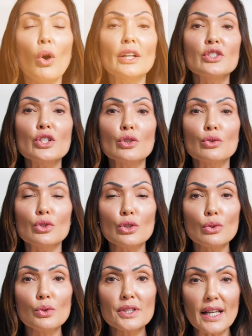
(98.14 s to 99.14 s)
Once you
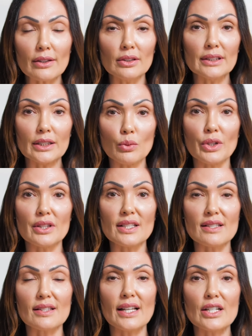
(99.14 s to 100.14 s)
do settle in with
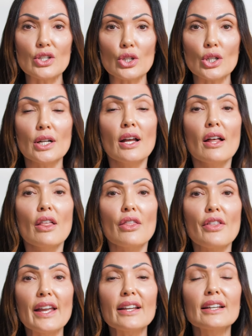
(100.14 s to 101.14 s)
this lender,
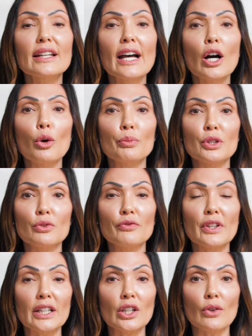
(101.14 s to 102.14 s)
they can help you
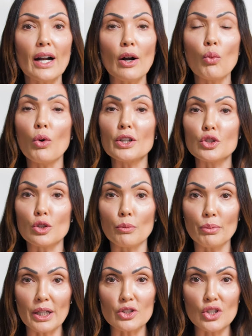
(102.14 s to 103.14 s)
figure out what your
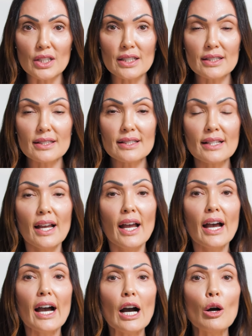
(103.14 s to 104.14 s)
budget is,
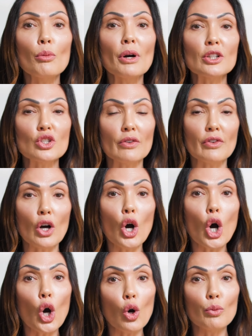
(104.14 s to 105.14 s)
how much of a
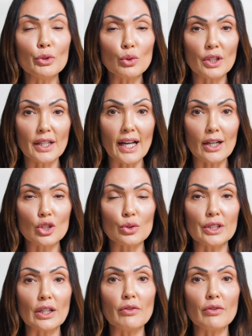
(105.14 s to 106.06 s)
home you can actually